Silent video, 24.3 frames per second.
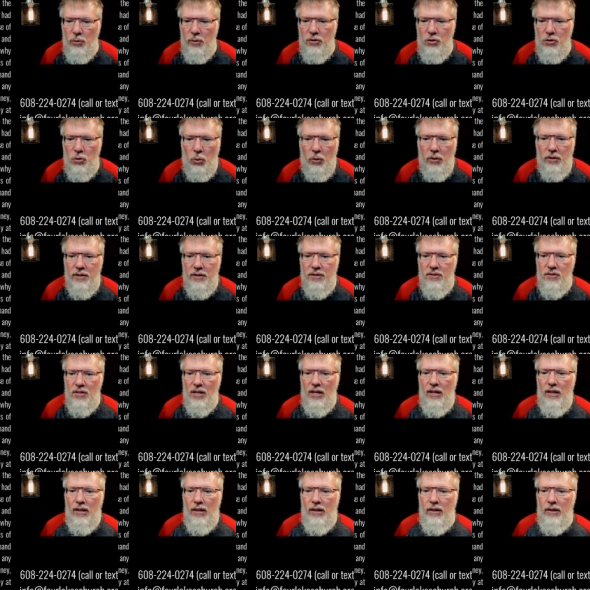its ordinance,
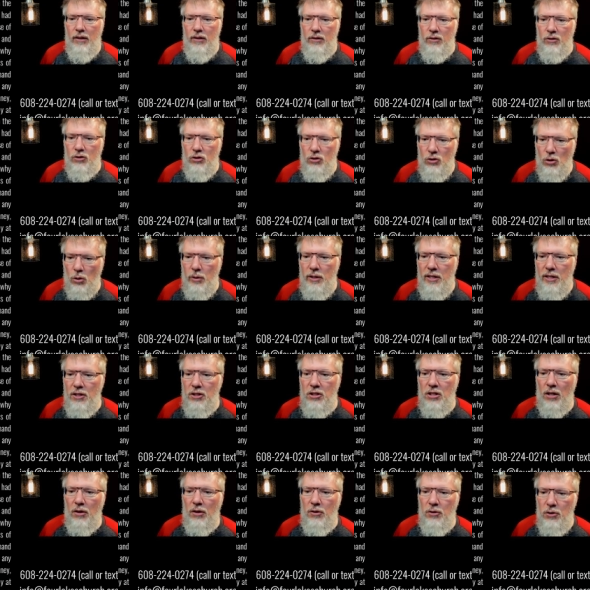so he
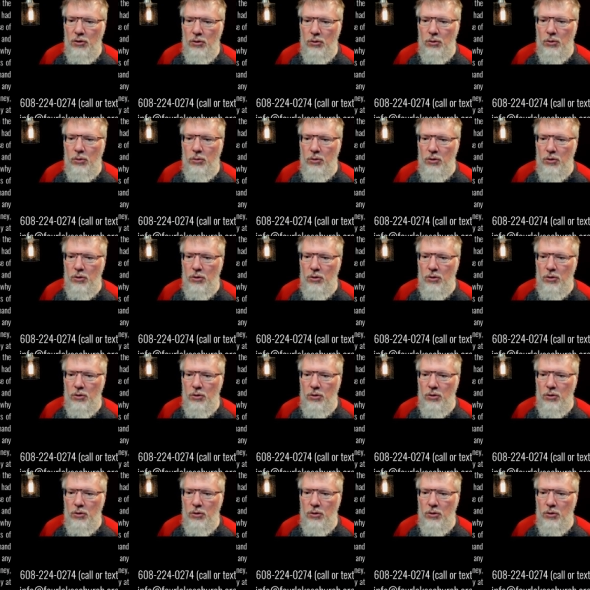shall do.